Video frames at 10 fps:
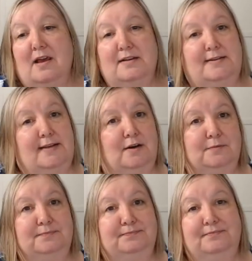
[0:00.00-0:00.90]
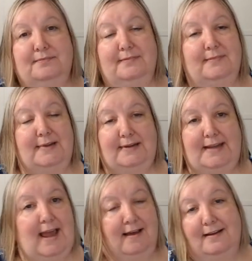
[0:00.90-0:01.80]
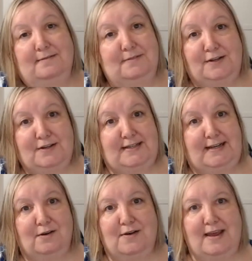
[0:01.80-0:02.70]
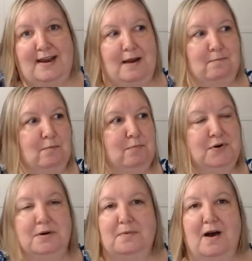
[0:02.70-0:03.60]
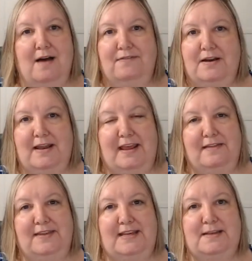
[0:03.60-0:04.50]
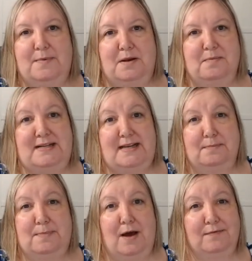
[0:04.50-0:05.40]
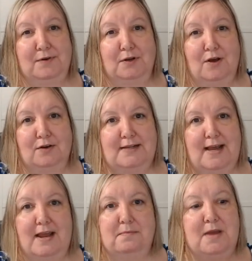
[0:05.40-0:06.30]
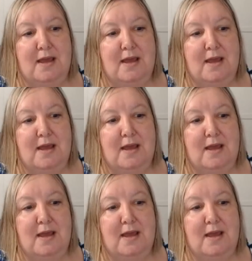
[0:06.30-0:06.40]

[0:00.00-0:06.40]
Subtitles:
So yeah, it was a good deal, and I put them off, and these have been in my death pile for a long time.